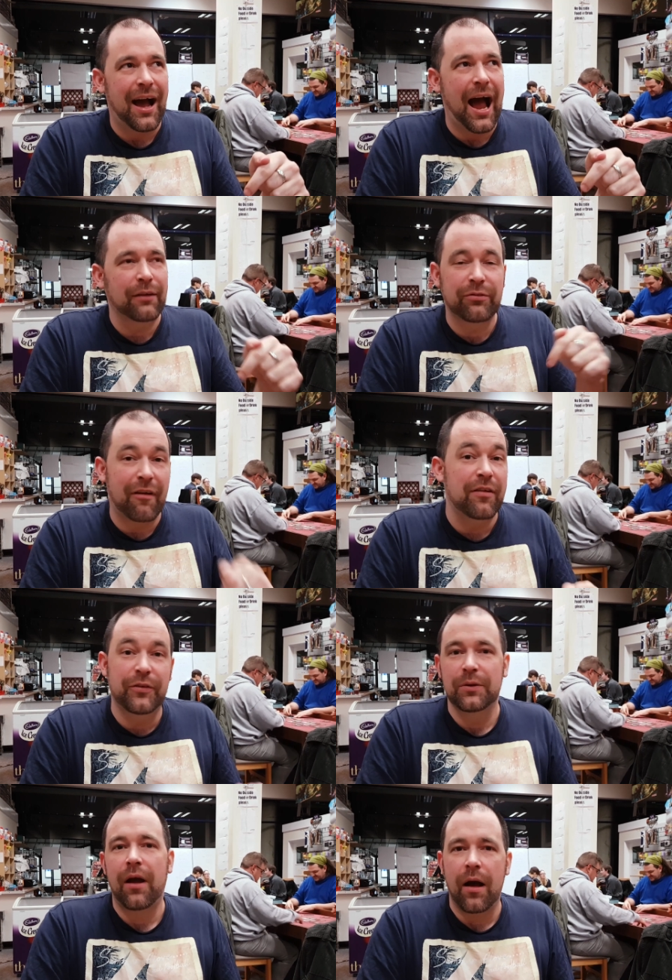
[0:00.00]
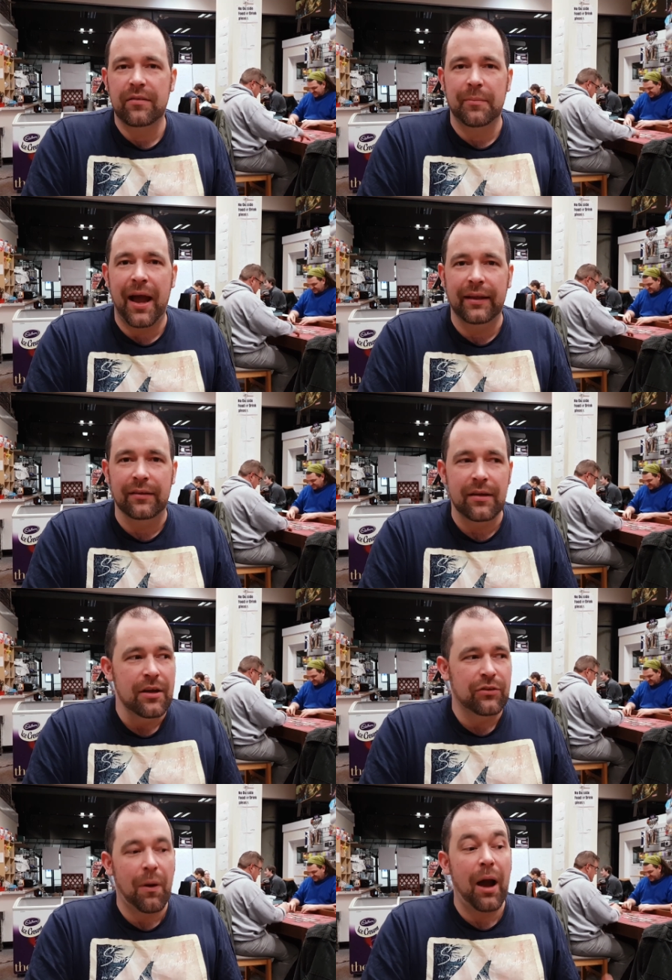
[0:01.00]
and very few cards in my hand.
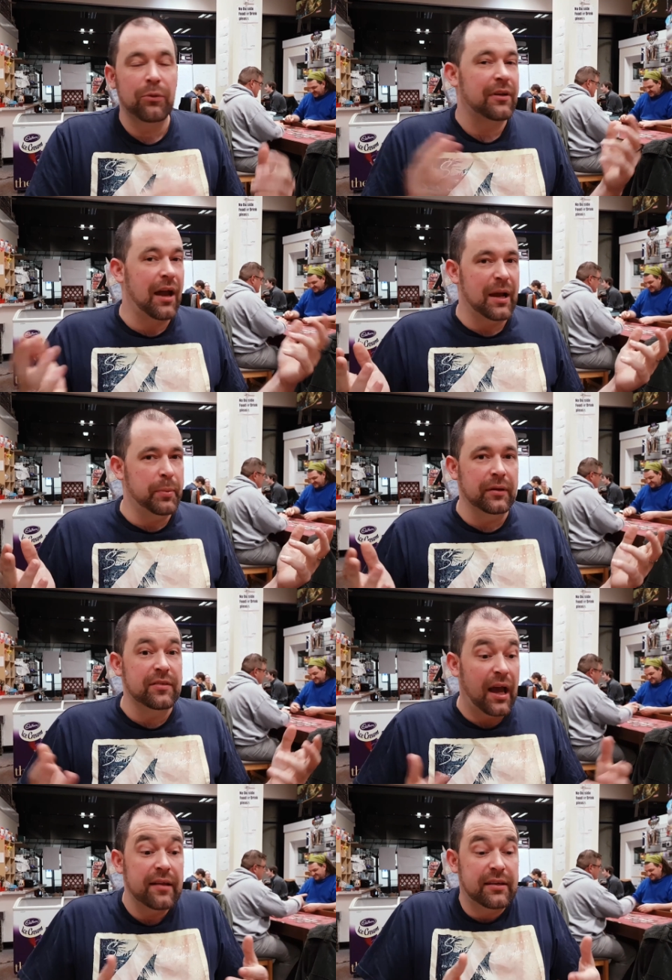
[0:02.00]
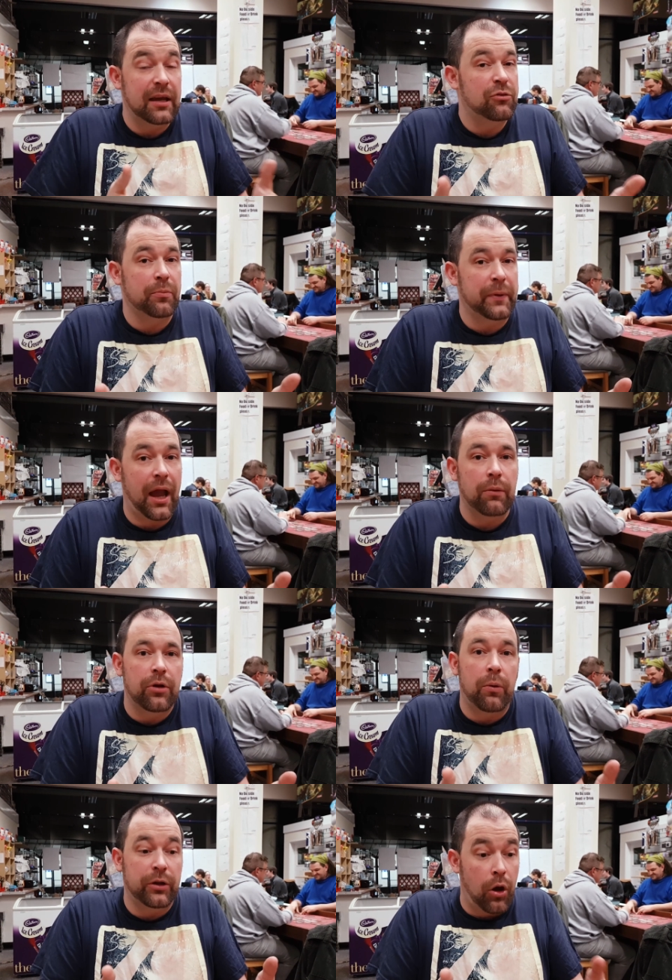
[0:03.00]
So I was a liability. I had to keep jumping out,
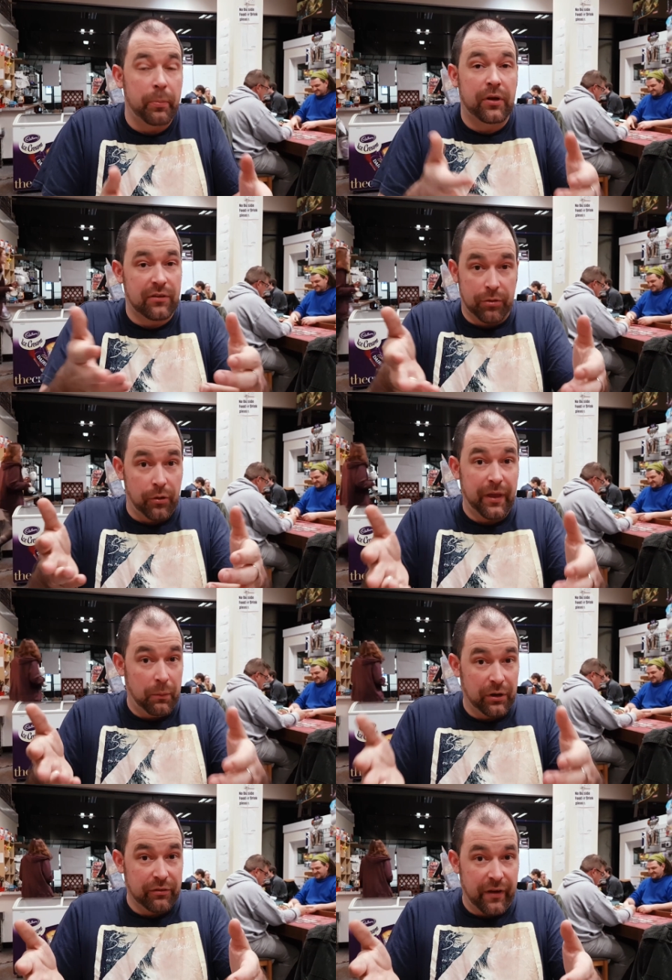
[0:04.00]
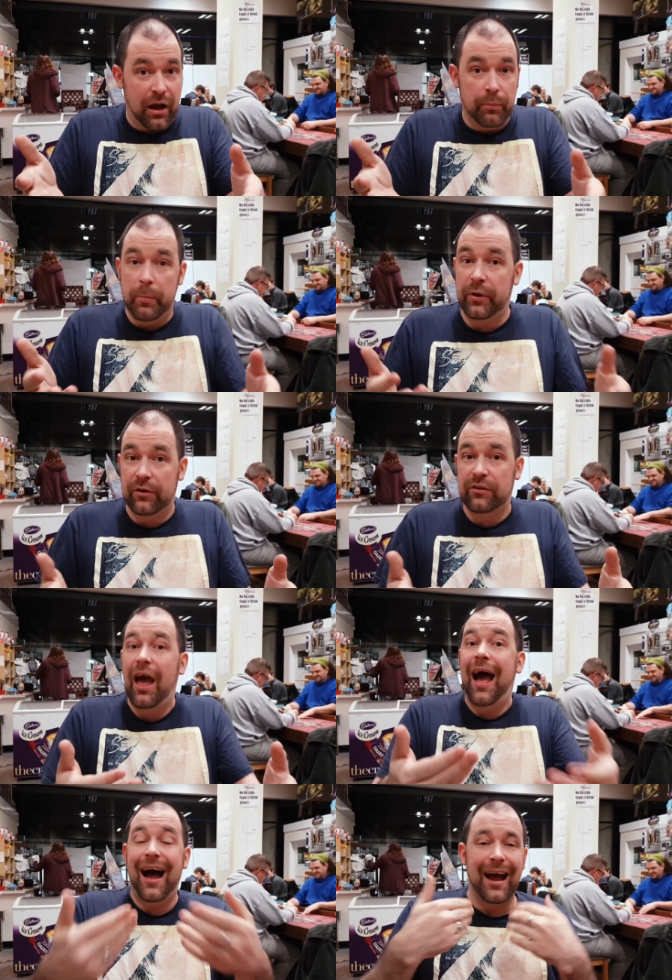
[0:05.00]
knowing not because I thought they were going to fail, but because
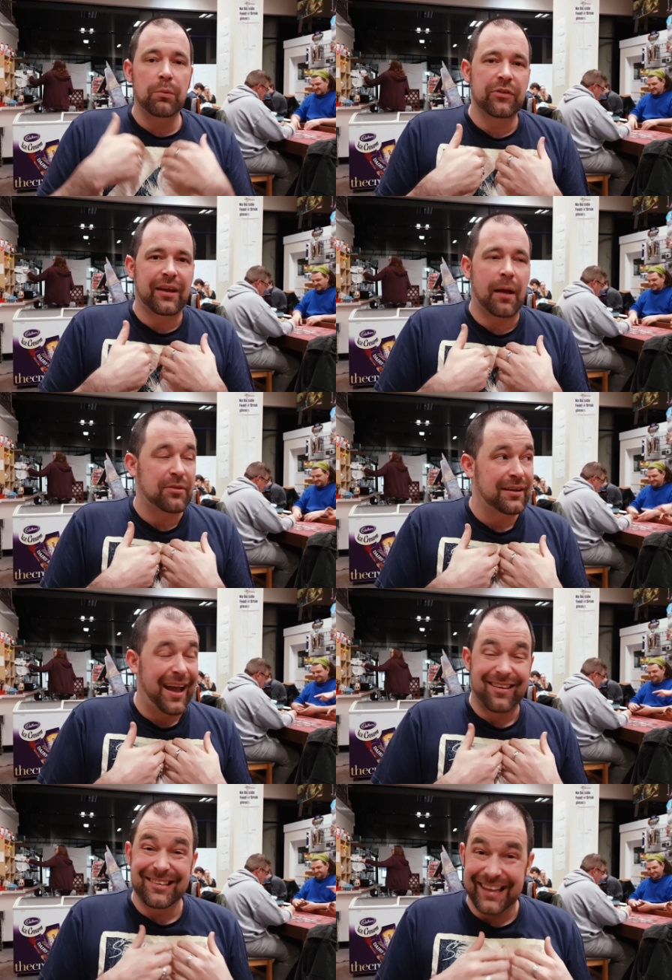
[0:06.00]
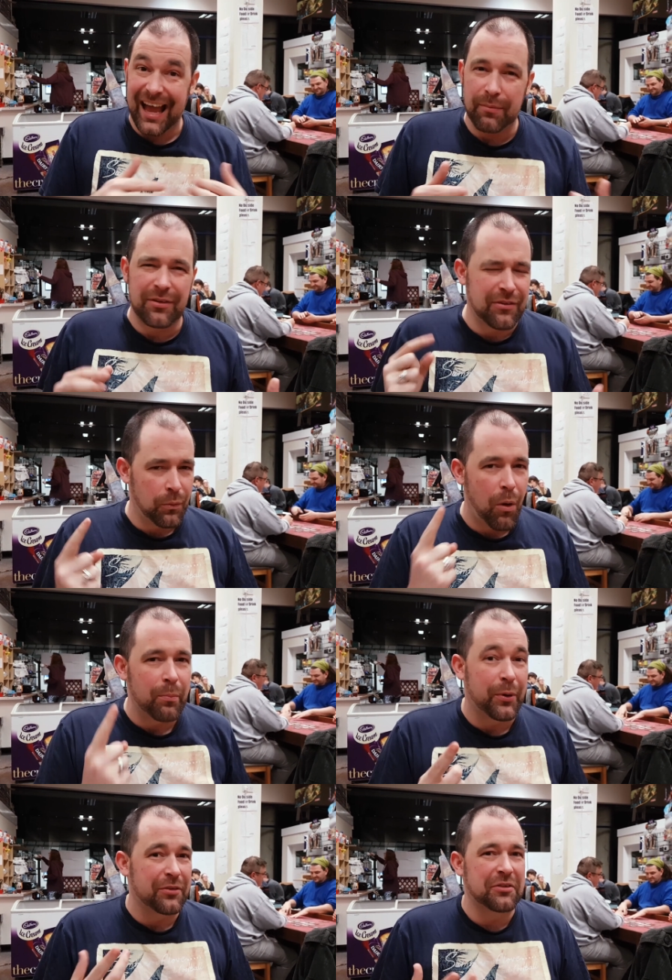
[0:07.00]
I was the captain next, and the captain's the
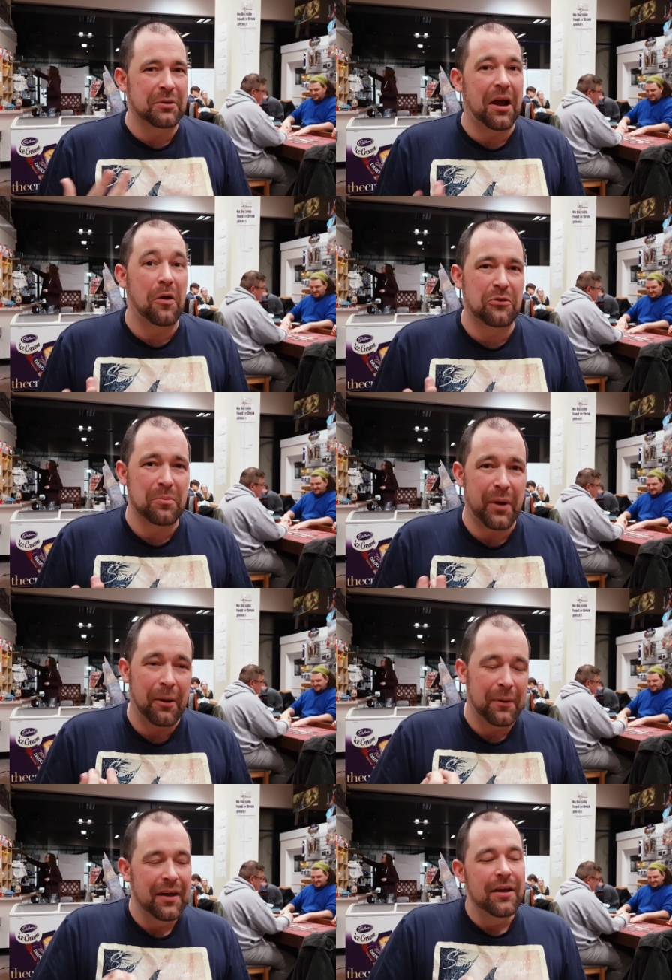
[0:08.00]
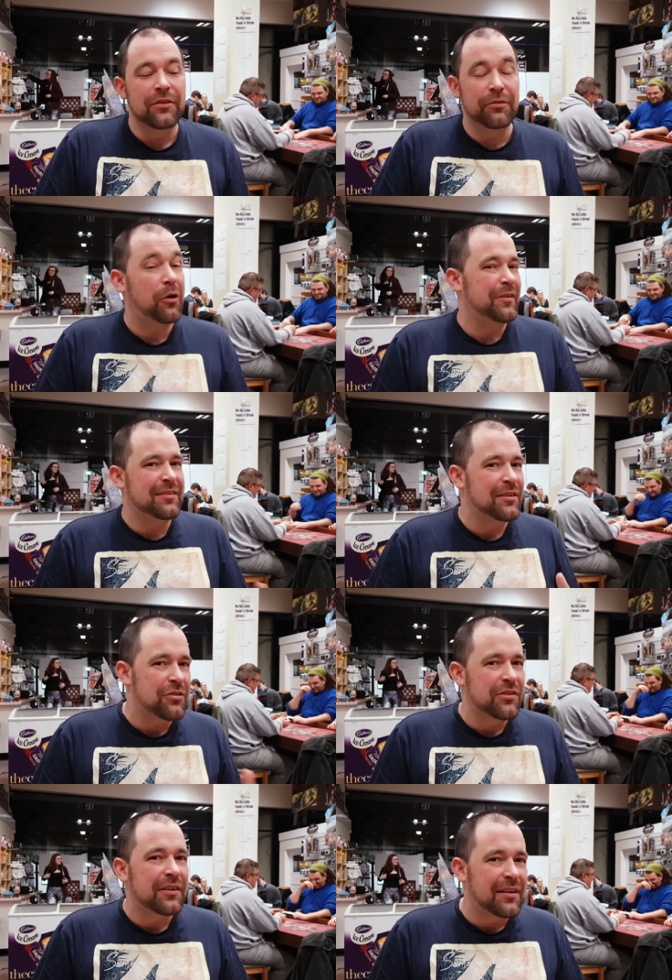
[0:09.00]
one person who can't jump out. So you've got these
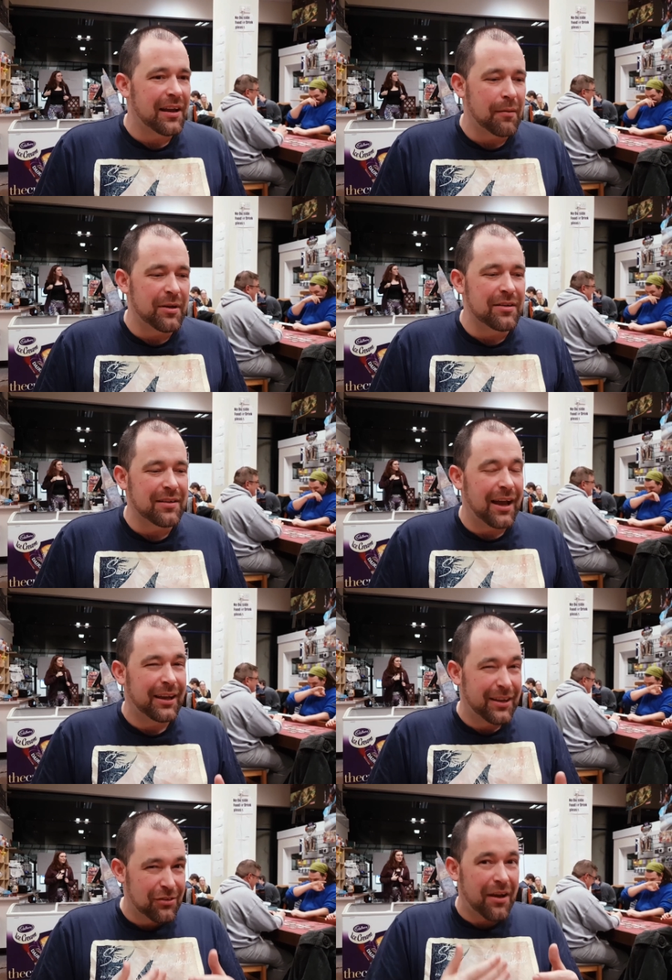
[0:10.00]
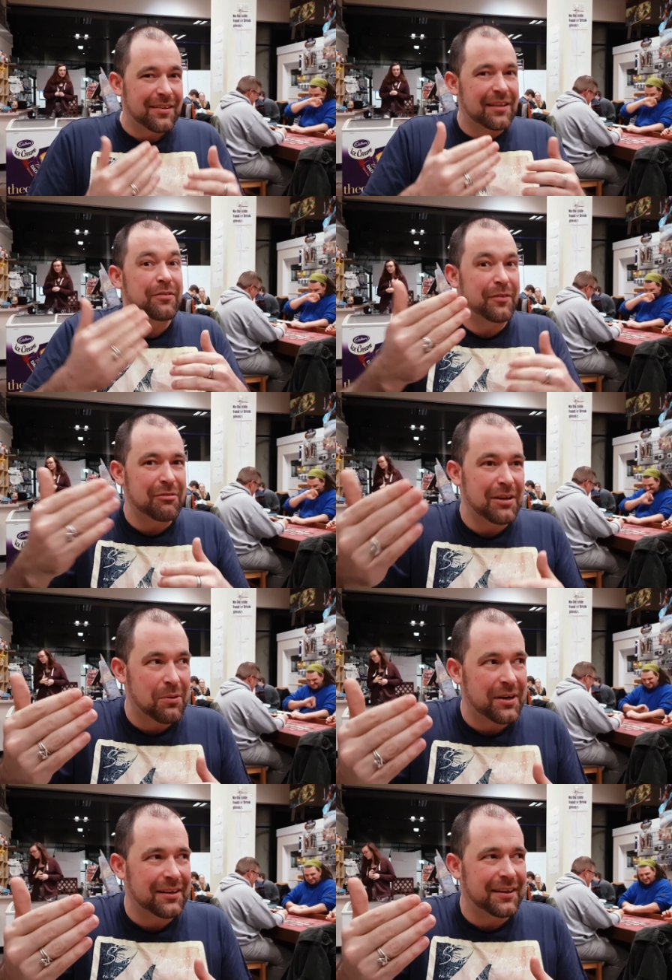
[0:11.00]
interesting dilemmas. I tried to get to 50 really
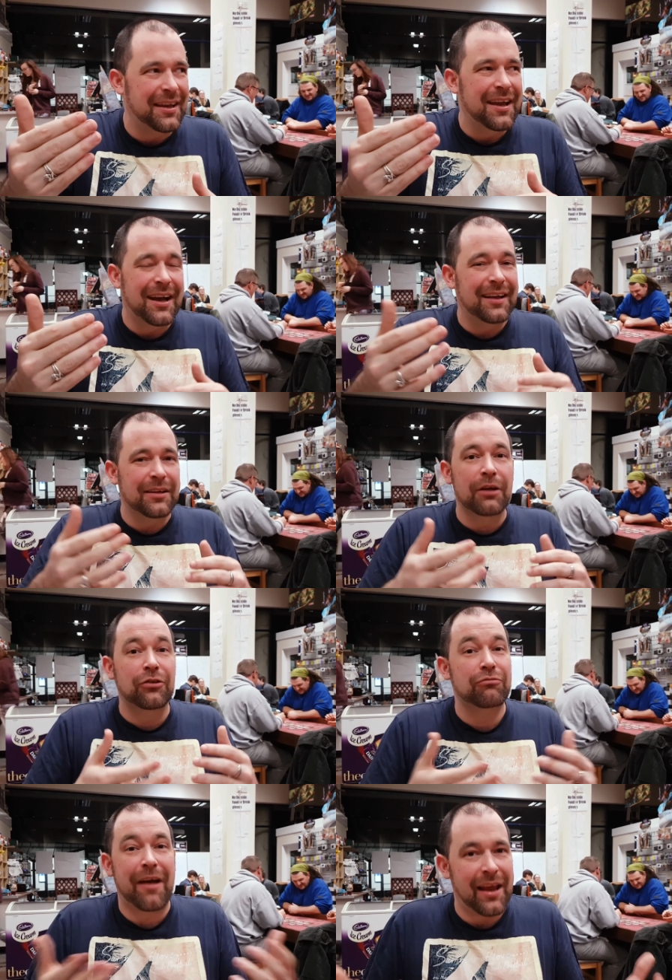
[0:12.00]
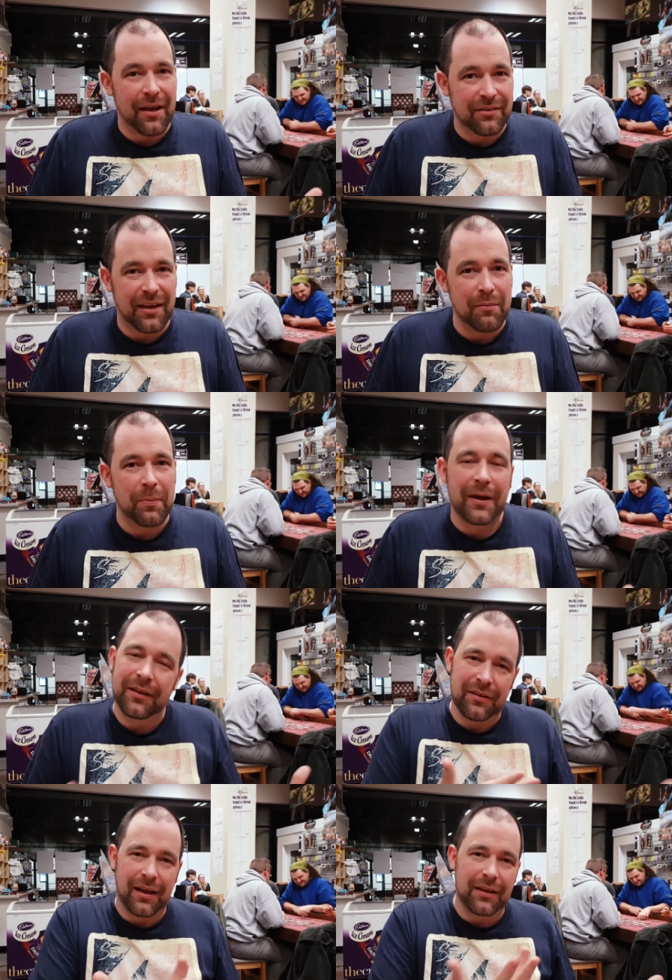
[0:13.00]
quickly and just ran out of steam a bit,
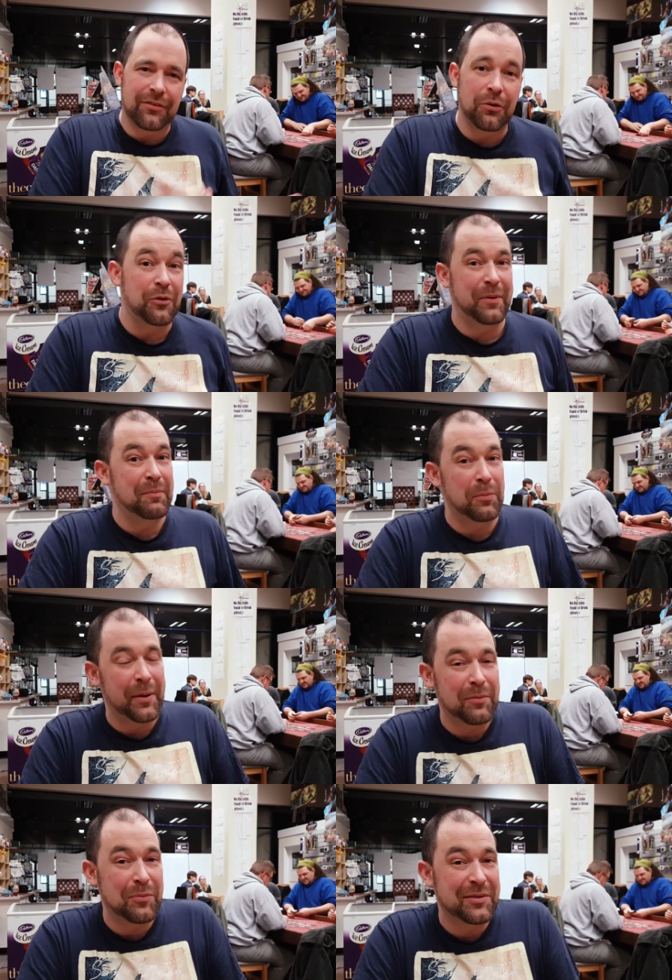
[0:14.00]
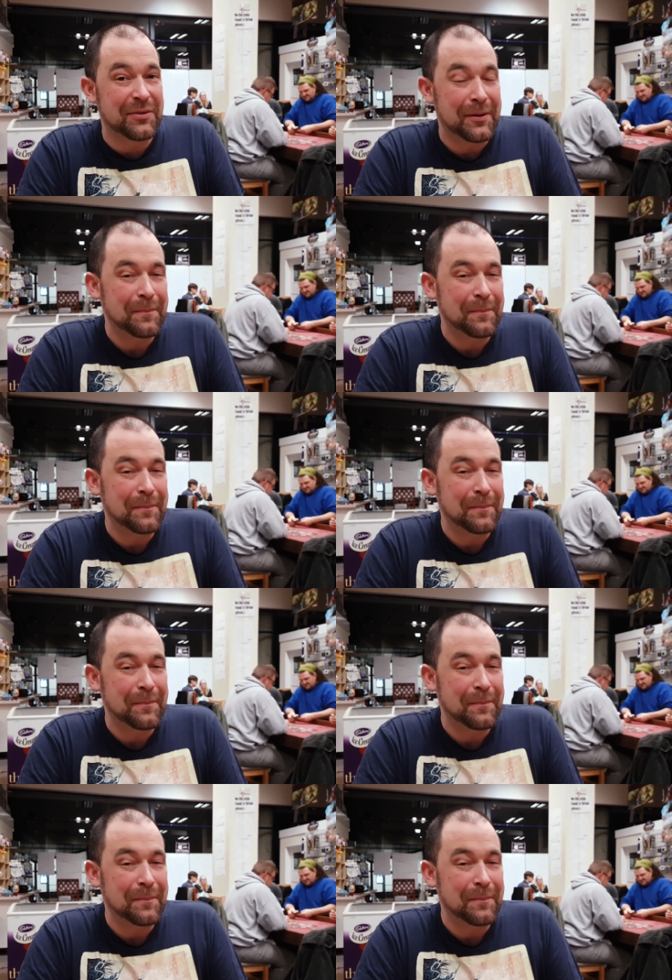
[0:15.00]
and 2 other people pipped me to